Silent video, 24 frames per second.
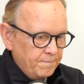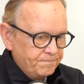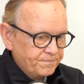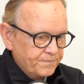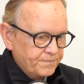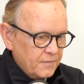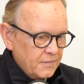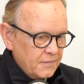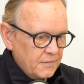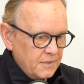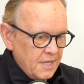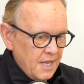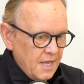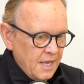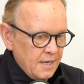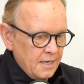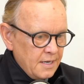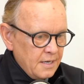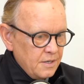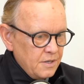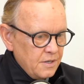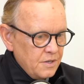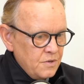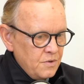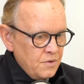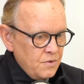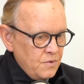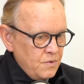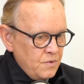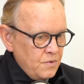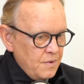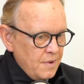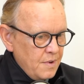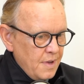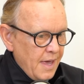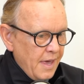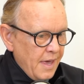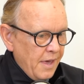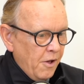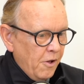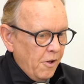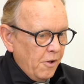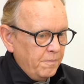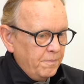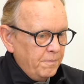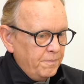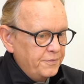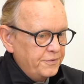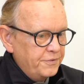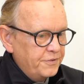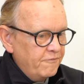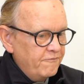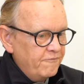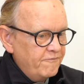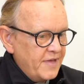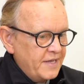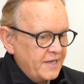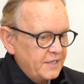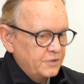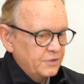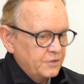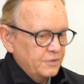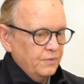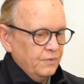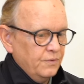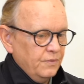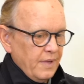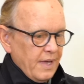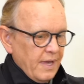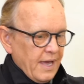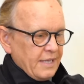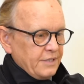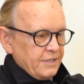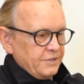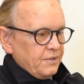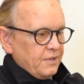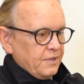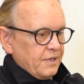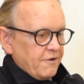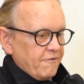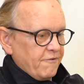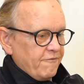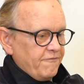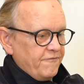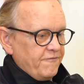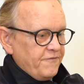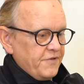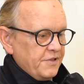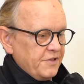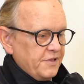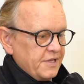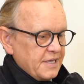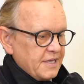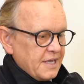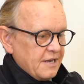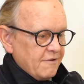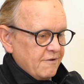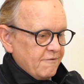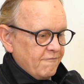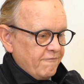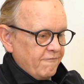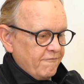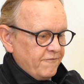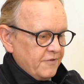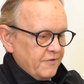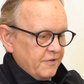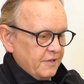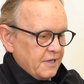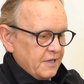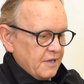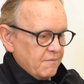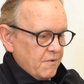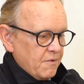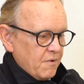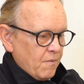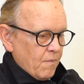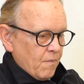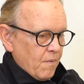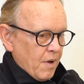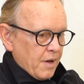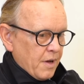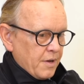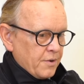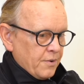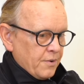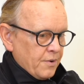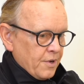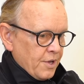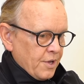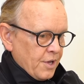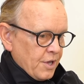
then you help the ventricle as you're kind of filling it with water.